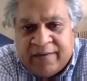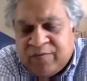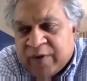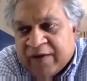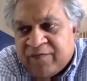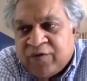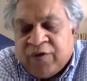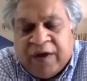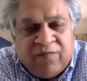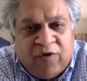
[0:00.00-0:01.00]
We have
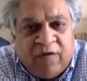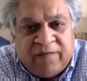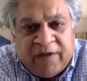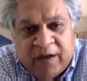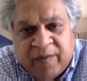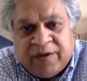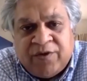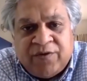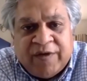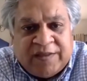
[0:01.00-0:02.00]
involved Turbat
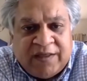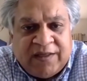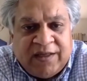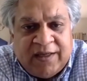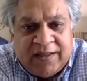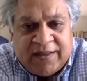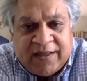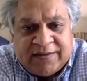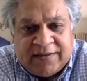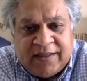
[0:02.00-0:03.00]
University in
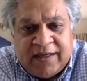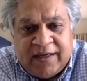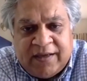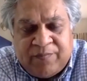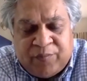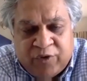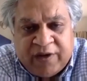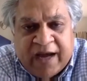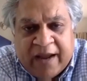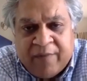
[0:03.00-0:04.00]
this
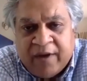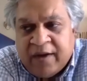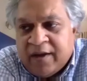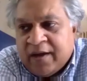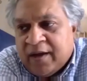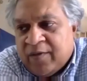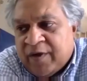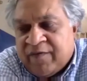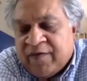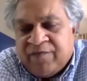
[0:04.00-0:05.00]
program.
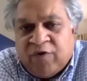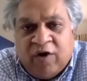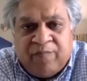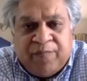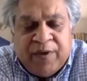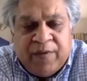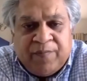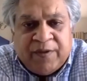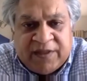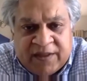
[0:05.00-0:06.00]
We have involved
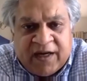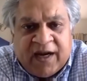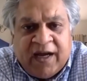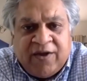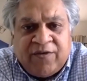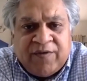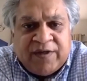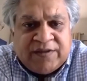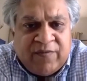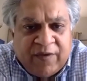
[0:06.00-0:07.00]
Chitral
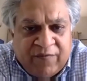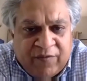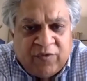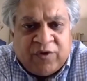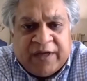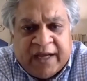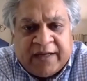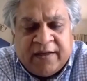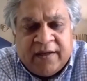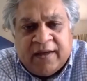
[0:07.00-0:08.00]
University. We have looked
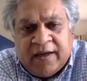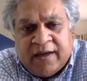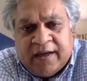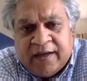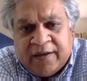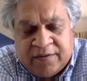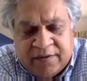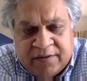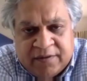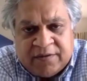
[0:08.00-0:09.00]
at
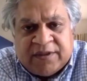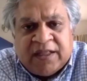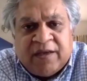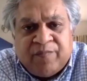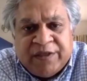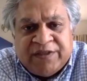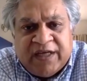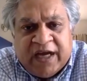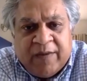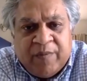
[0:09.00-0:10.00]
Southern
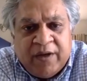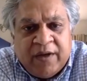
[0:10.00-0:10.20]
Punjab.